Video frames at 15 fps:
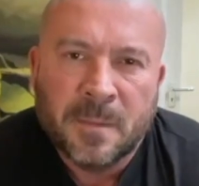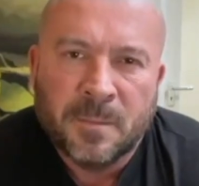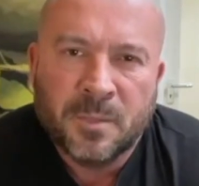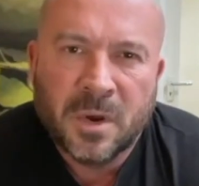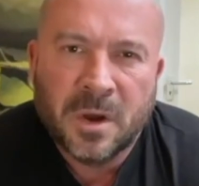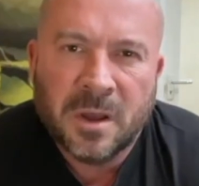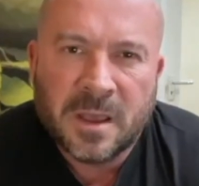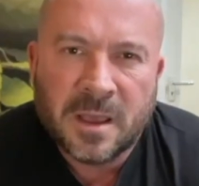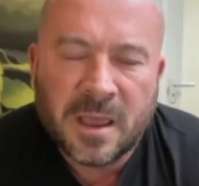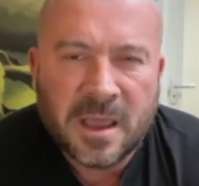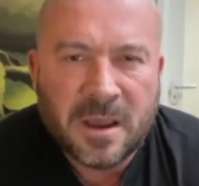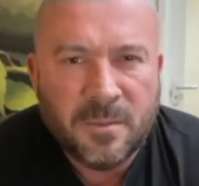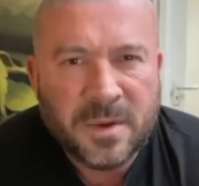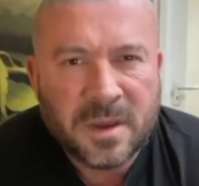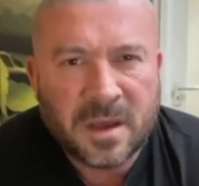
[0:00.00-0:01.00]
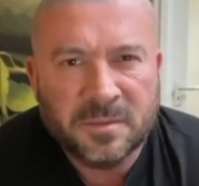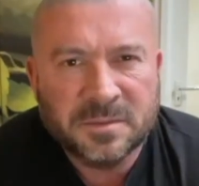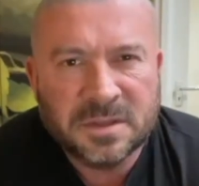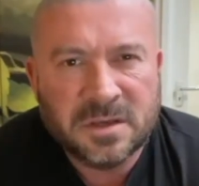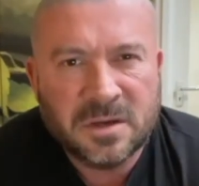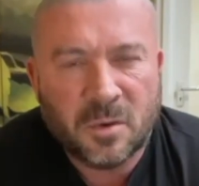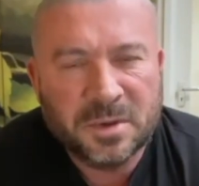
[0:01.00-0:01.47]
But here becomes
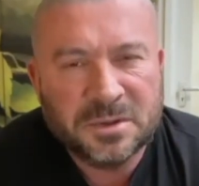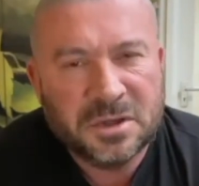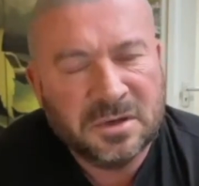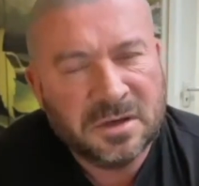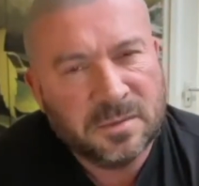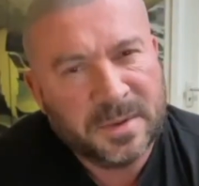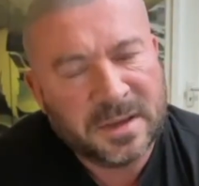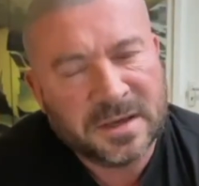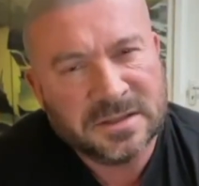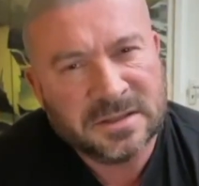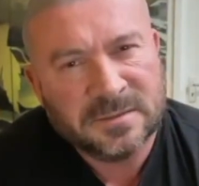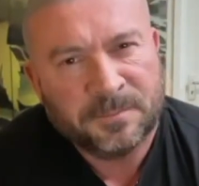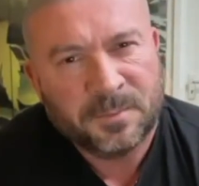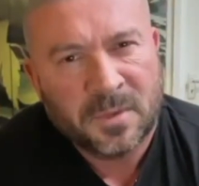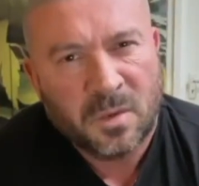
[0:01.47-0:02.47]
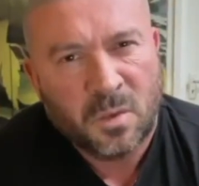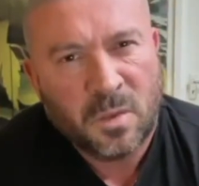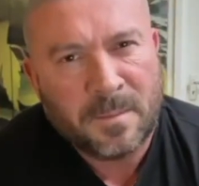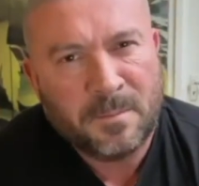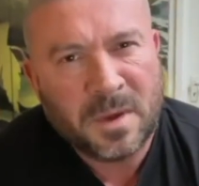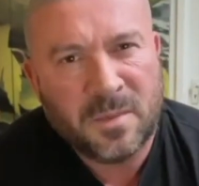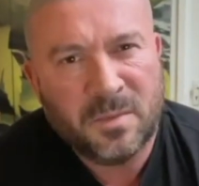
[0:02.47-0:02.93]
the opportunity, because
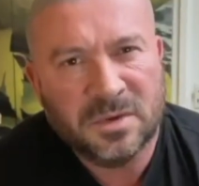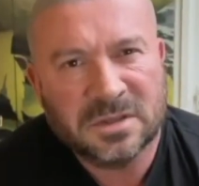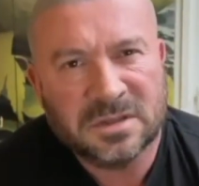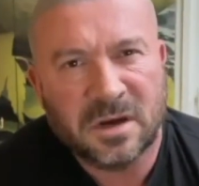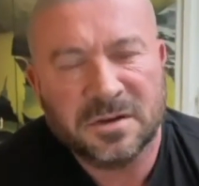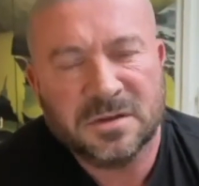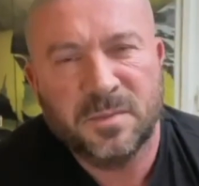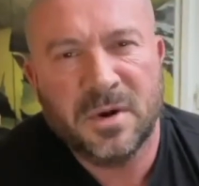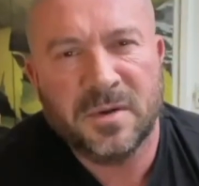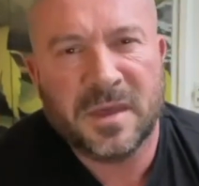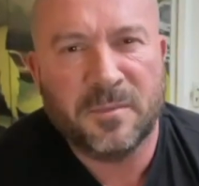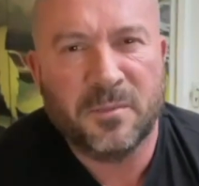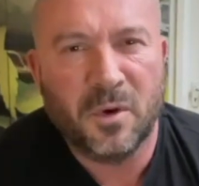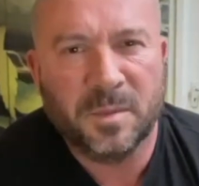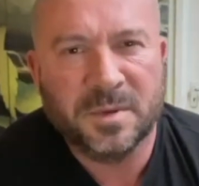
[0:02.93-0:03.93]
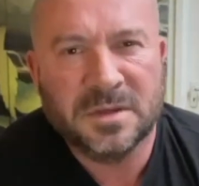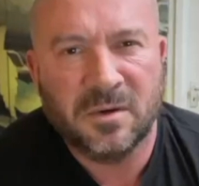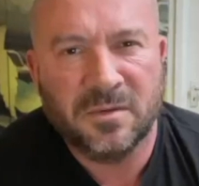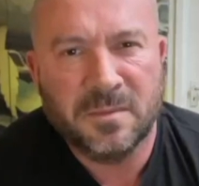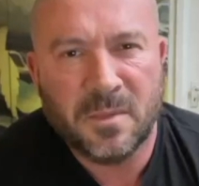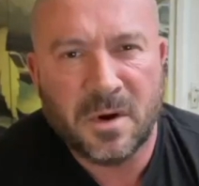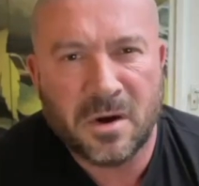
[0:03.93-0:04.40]
when people start to put their property on
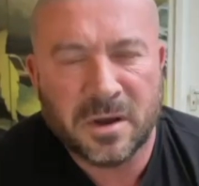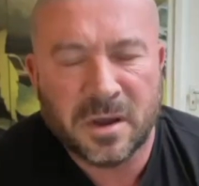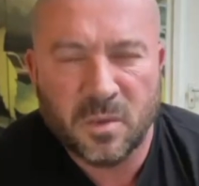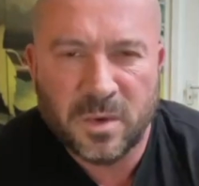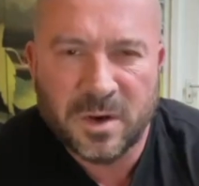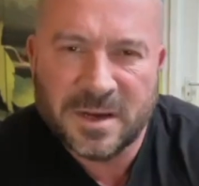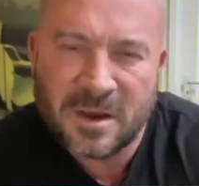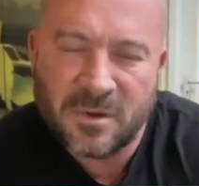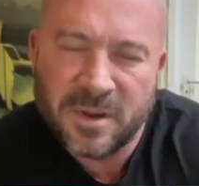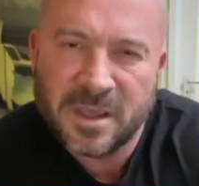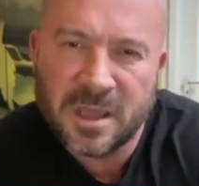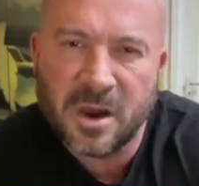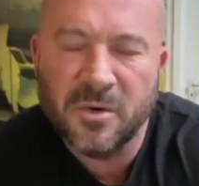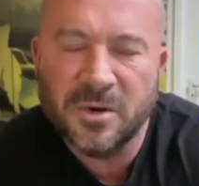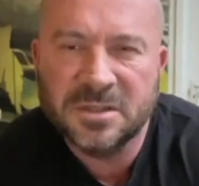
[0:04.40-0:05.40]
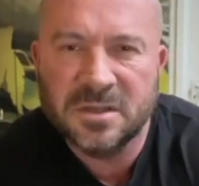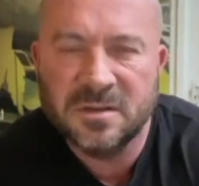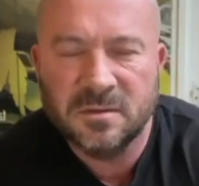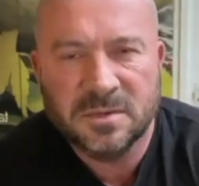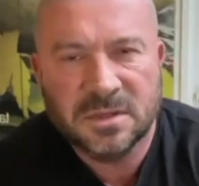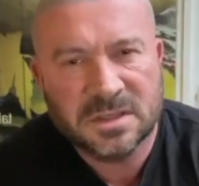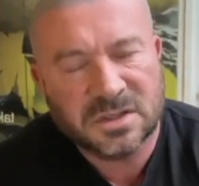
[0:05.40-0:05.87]
the market, we're now encouraging
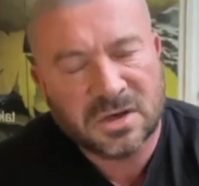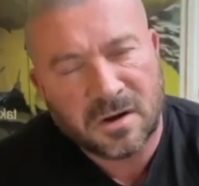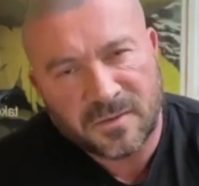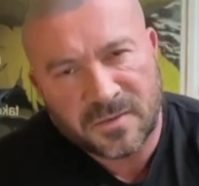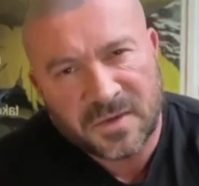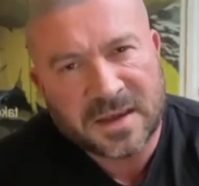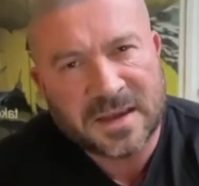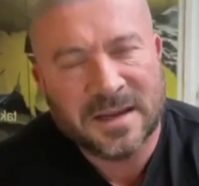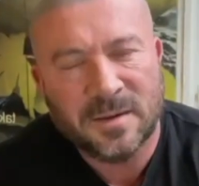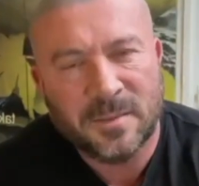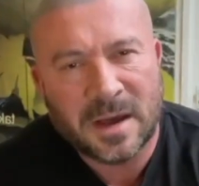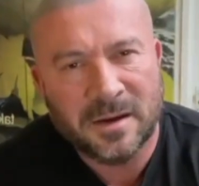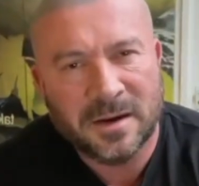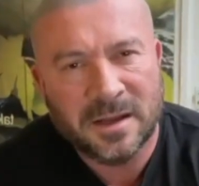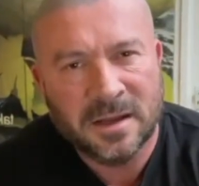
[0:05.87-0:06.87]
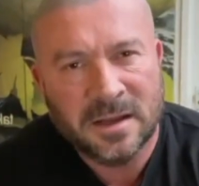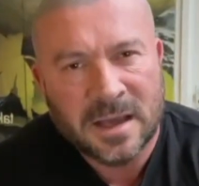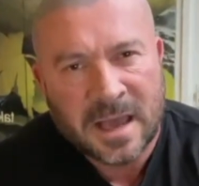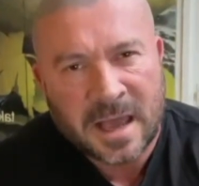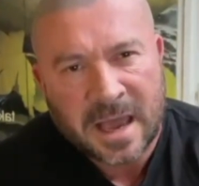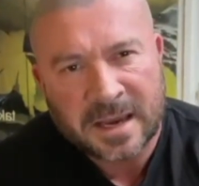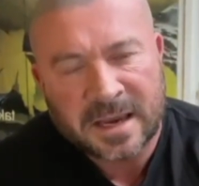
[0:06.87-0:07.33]
them to start thinking about it
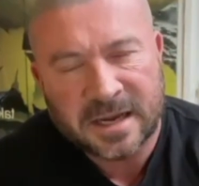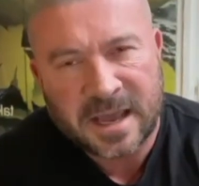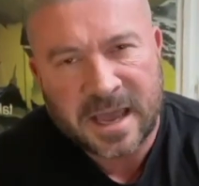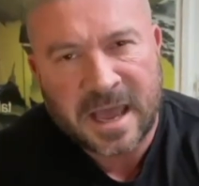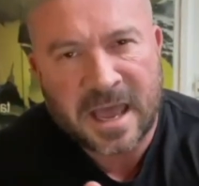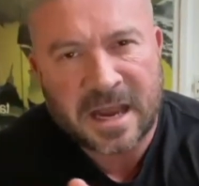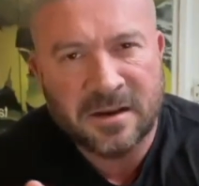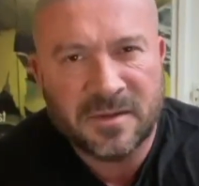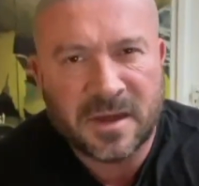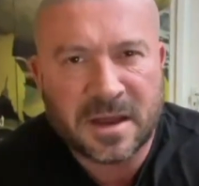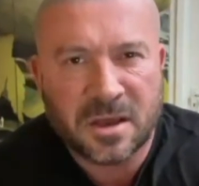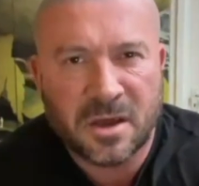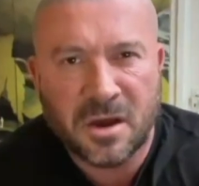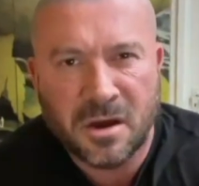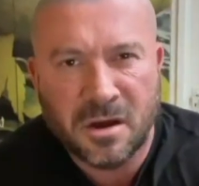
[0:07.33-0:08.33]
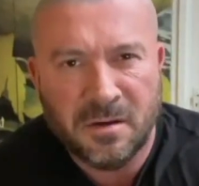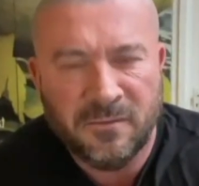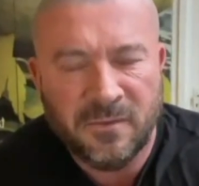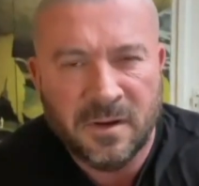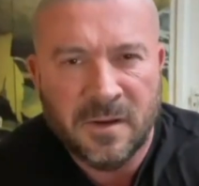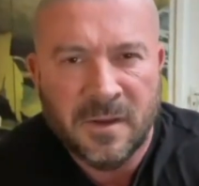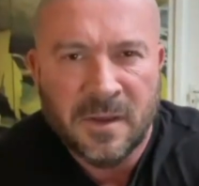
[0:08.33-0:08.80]
and get ahead of that curve.
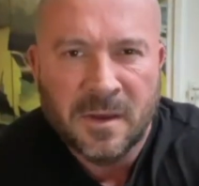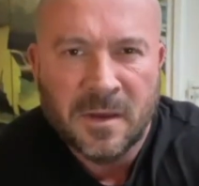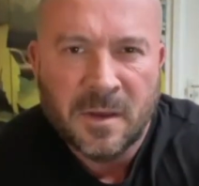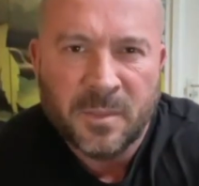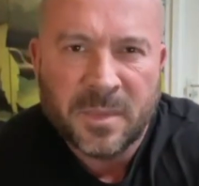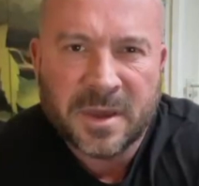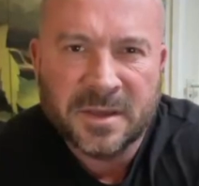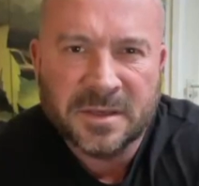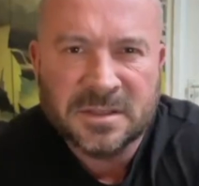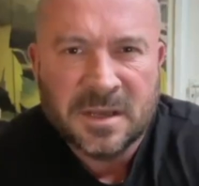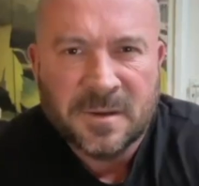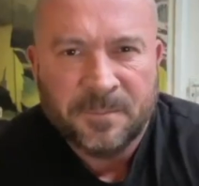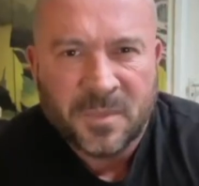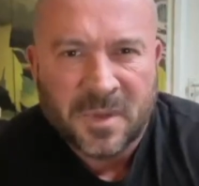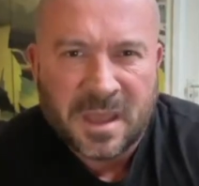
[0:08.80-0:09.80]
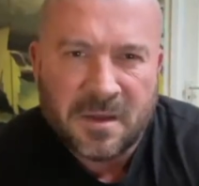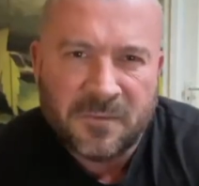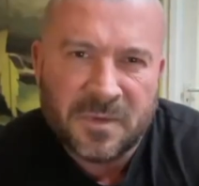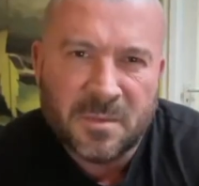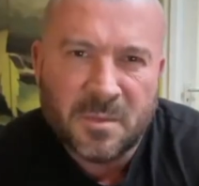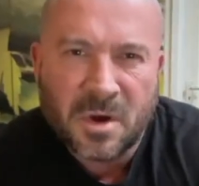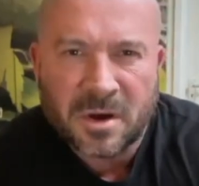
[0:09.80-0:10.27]
Because if
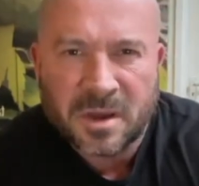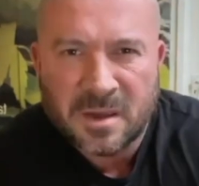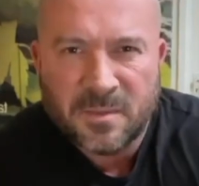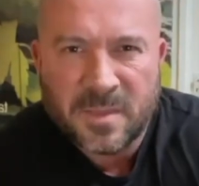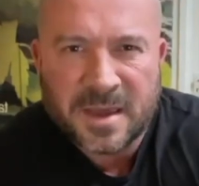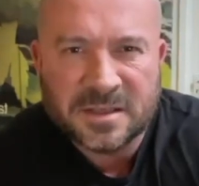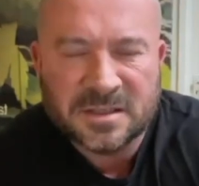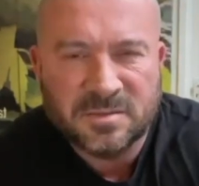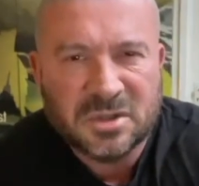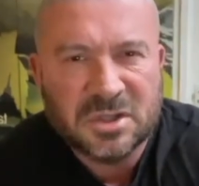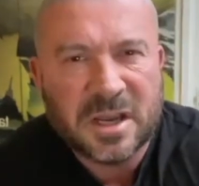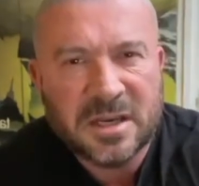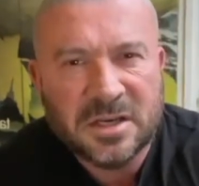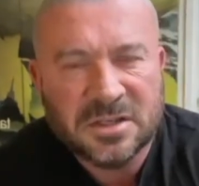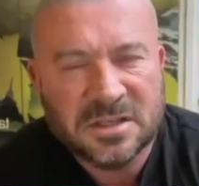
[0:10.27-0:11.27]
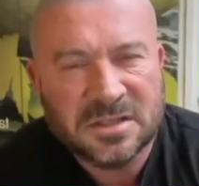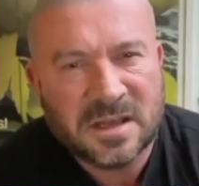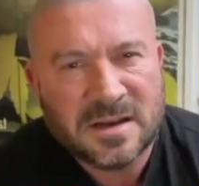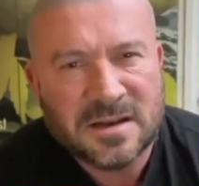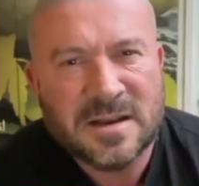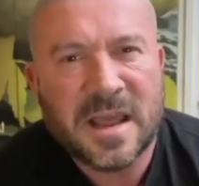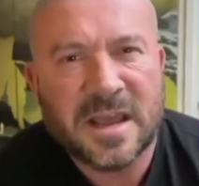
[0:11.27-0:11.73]
the market makes some changes
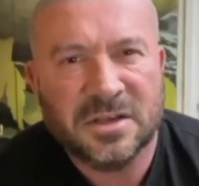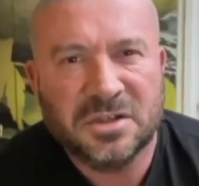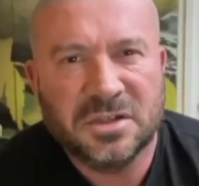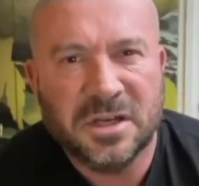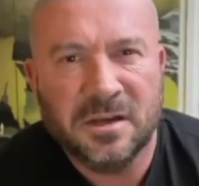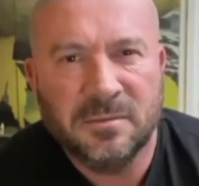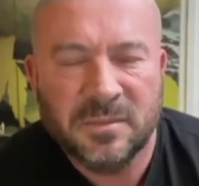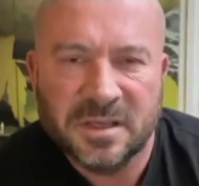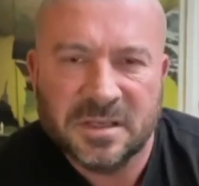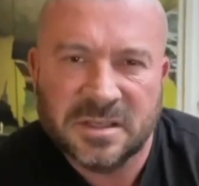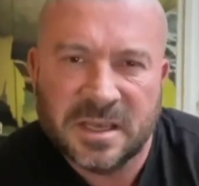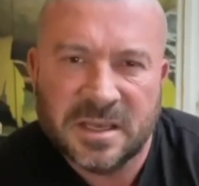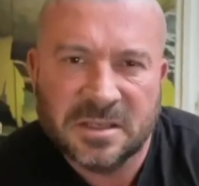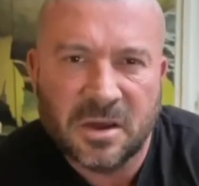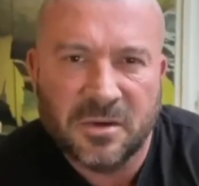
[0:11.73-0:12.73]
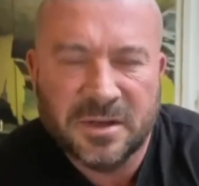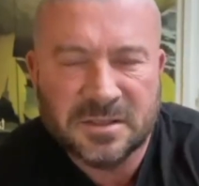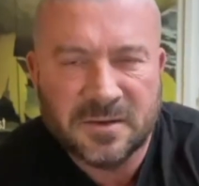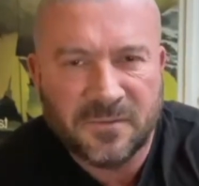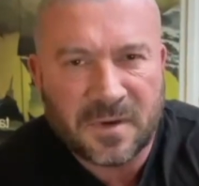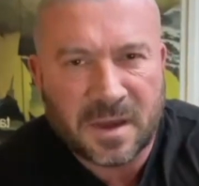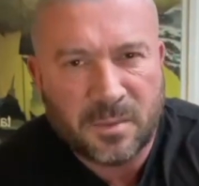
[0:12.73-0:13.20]
next year, let's say it's going into
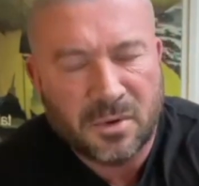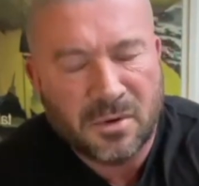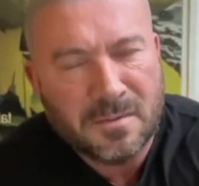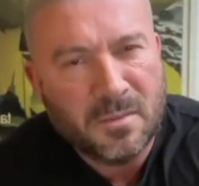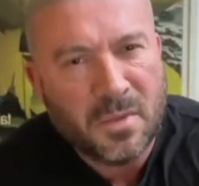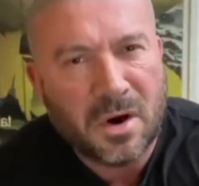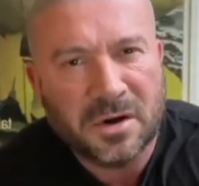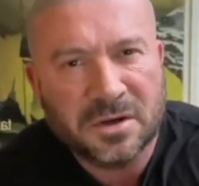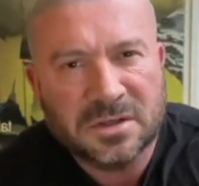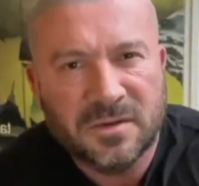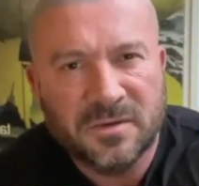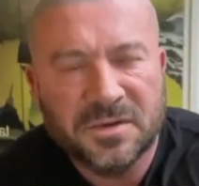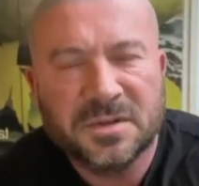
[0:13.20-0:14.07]
February, March of the